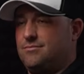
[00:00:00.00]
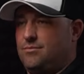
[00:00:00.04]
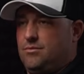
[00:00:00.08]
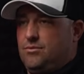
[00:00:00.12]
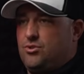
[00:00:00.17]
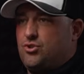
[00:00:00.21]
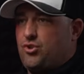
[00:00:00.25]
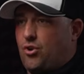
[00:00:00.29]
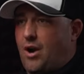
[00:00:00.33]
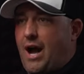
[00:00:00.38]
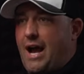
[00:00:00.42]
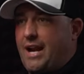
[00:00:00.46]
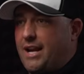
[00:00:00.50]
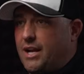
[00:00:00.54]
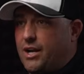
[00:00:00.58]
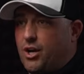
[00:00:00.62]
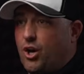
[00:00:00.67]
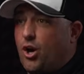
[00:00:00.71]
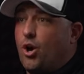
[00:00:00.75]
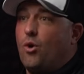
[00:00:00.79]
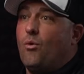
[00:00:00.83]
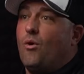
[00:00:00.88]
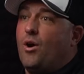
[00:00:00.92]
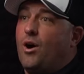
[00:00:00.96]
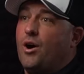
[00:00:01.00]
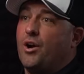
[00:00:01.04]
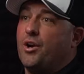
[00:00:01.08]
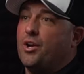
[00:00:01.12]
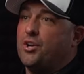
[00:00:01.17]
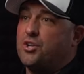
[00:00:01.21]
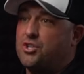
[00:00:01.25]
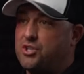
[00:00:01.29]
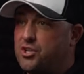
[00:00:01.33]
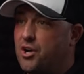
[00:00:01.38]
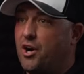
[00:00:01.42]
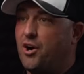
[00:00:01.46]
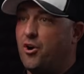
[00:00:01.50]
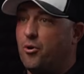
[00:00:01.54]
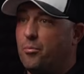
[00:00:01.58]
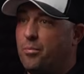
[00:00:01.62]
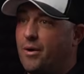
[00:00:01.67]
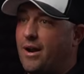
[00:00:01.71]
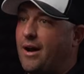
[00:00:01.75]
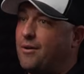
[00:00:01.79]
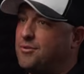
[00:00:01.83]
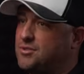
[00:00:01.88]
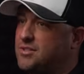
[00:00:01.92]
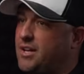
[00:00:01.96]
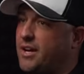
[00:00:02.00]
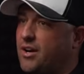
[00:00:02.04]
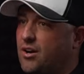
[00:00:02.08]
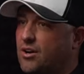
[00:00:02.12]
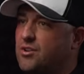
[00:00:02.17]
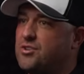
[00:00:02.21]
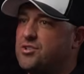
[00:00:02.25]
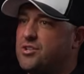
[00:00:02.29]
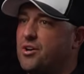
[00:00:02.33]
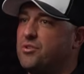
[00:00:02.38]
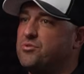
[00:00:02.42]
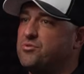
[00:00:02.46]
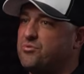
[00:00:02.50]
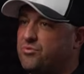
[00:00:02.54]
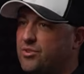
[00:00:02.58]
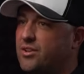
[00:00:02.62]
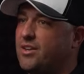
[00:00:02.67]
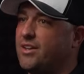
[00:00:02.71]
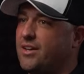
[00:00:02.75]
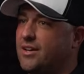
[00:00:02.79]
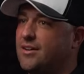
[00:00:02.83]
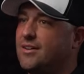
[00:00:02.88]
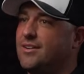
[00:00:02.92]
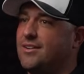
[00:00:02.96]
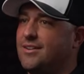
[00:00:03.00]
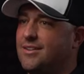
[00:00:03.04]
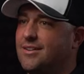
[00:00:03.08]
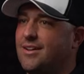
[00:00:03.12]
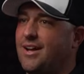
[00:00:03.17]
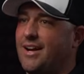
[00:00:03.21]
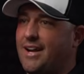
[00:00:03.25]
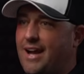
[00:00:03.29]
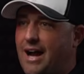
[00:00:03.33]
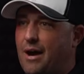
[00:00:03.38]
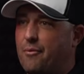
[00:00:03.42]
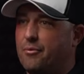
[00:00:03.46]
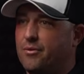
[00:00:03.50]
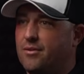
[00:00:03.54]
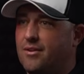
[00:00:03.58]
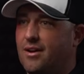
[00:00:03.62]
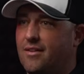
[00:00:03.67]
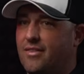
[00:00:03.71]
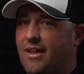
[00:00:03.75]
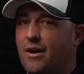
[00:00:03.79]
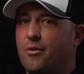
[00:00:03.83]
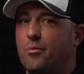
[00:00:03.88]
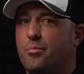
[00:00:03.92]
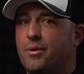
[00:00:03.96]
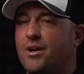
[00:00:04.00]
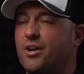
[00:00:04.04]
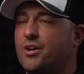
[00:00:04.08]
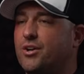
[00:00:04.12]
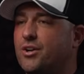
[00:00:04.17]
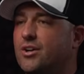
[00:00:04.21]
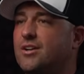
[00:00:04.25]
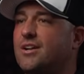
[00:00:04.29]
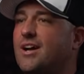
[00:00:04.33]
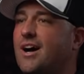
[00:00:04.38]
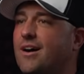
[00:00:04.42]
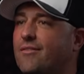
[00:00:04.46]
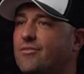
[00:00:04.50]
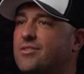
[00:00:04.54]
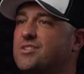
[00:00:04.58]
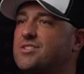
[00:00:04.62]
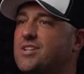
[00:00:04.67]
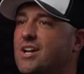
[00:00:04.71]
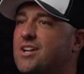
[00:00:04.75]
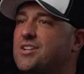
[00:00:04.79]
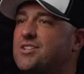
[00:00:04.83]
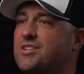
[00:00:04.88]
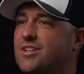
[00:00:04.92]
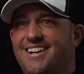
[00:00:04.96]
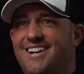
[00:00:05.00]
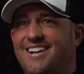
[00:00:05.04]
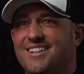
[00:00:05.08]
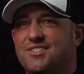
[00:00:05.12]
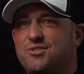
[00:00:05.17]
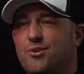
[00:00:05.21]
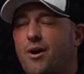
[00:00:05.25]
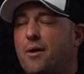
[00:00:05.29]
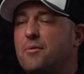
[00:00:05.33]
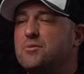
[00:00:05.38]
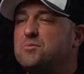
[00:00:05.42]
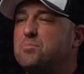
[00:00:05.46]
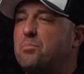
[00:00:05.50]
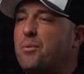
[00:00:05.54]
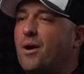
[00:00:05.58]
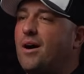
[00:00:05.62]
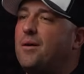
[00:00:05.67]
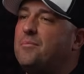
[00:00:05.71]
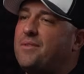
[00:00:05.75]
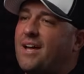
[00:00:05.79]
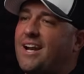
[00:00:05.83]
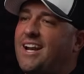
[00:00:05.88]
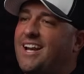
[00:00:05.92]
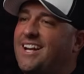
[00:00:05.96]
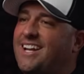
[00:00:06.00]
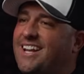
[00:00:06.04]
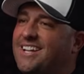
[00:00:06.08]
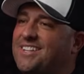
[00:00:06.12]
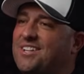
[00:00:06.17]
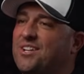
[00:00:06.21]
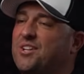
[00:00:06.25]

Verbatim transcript: try to go on a show, but I was like, her show's really good. Like I would that would be a good conversation. So I was bummed I didn't get to